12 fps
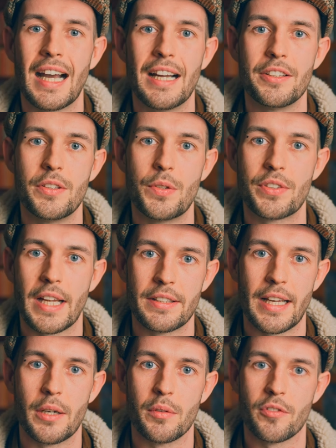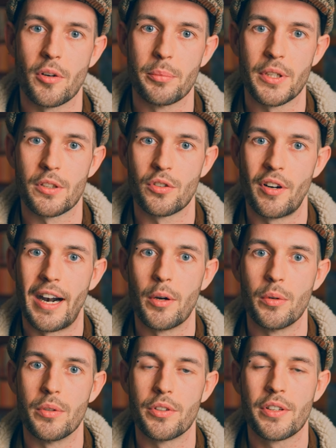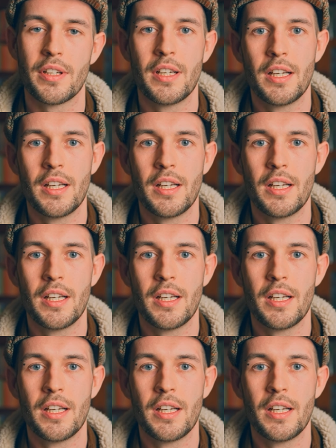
and you stand out from the crowd.